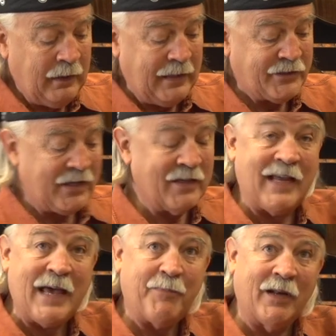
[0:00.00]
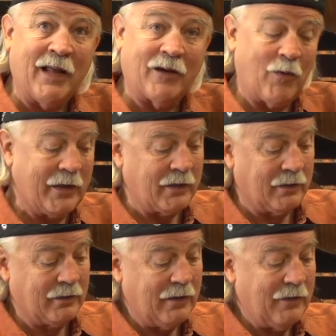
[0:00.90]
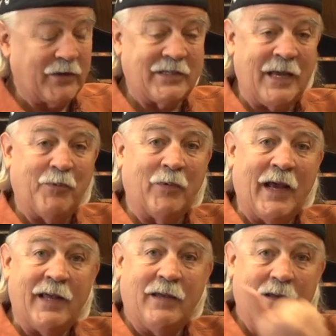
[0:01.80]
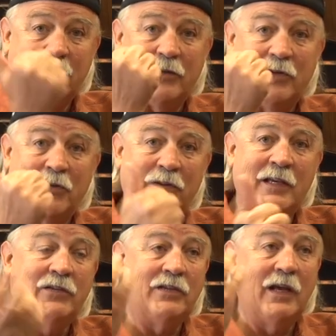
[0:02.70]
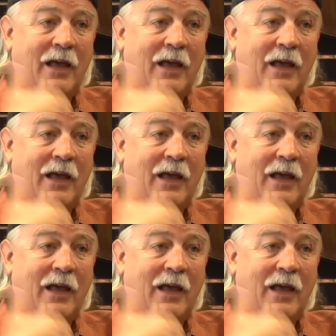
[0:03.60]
it's going to dampen a lot quicker. For example, when I do this,